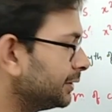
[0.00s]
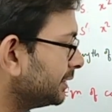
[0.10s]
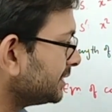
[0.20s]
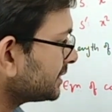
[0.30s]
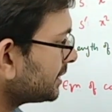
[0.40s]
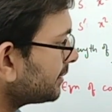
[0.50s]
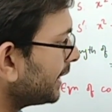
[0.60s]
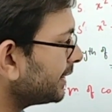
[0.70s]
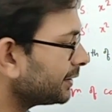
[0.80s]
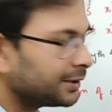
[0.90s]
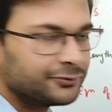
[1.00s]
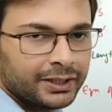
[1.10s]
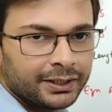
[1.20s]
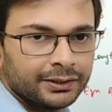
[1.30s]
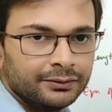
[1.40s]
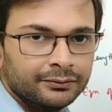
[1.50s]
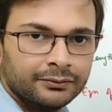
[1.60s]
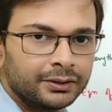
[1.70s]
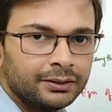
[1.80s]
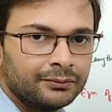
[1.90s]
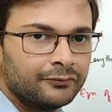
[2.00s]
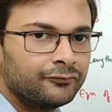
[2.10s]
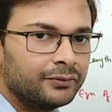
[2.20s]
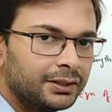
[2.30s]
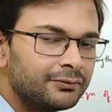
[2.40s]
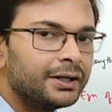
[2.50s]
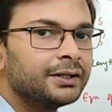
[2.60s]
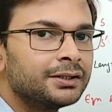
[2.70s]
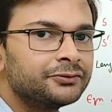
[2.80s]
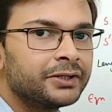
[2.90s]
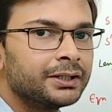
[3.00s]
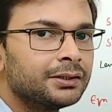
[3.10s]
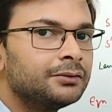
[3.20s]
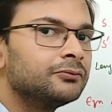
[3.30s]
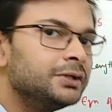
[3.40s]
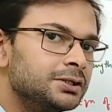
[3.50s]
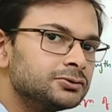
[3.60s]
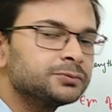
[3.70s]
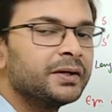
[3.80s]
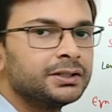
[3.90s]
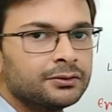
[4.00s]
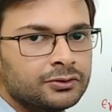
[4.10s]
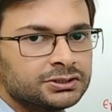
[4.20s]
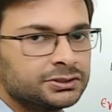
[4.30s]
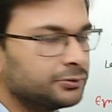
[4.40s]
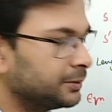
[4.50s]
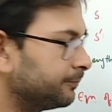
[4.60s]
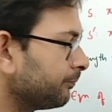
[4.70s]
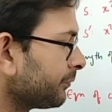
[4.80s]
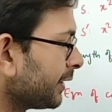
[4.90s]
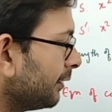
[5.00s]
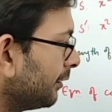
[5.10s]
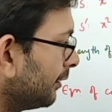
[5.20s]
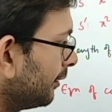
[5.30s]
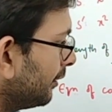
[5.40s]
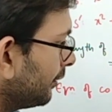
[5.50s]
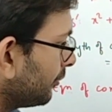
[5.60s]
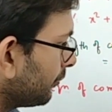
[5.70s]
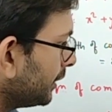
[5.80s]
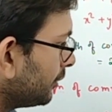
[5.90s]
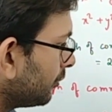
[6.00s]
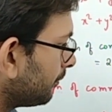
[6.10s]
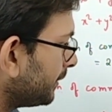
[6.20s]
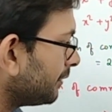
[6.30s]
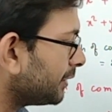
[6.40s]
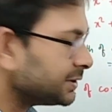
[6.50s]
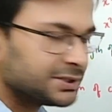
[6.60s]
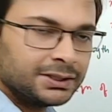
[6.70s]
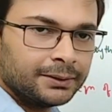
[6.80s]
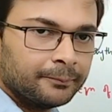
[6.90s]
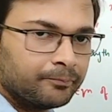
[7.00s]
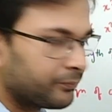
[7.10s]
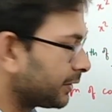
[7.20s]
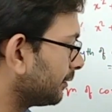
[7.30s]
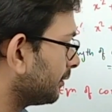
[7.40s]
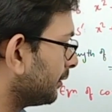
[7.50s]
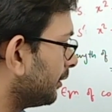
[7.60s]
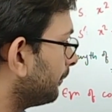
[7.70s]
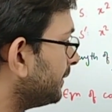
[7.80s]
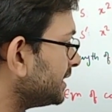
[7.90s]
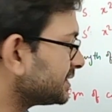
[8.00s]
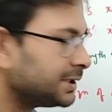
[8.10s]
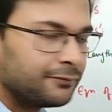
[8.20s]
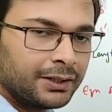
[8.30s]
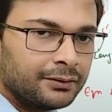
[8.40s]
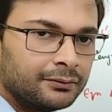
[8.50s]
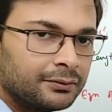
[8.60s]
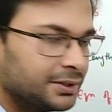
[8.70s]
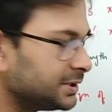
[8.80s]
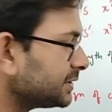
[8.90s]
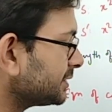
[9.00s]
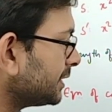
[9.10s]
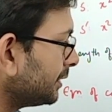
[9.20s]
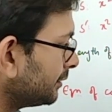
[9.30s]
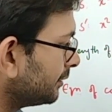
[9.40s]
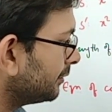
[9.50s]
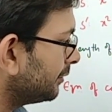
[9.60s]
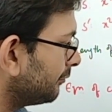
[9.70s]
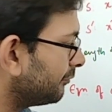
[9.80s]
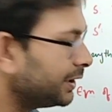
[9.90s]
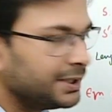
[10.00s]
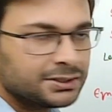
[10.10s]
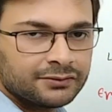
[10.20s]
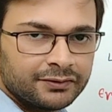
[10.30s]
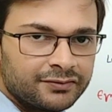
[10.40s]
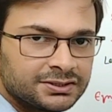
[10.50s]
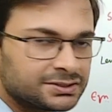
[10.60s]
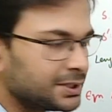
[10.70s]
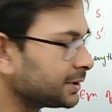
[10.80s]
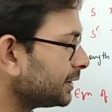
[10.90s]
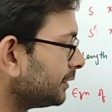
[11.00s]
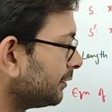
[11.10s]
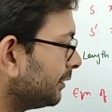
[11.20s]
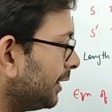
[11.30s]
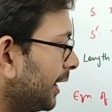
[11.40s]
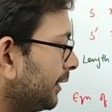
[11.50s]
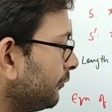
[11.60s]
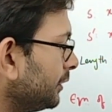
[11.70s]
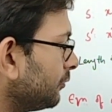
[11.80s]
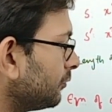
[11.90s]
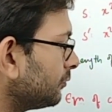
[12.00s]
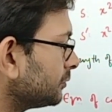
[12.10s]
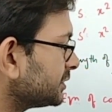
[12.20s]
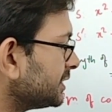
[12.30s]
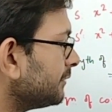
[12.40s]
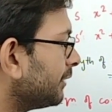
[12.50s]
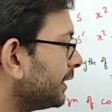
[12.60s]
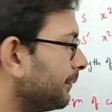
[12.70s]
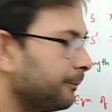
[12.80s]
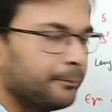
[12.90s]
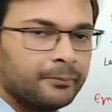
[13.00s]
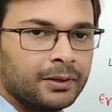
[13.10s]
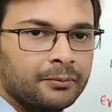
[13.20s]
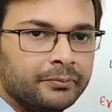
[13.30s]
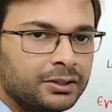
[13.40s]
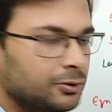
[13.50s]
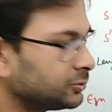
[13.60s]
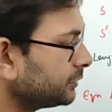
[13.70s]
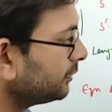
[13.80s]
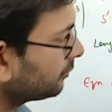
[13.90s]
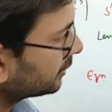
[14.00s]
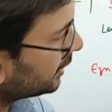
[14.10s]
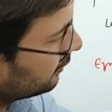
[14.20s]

this is a right angle triangle. Okay. In right angle triangle we use Pythagoras theorem. We know P1C, PC1, this is the radius of the first circle, and we know C1M because we know the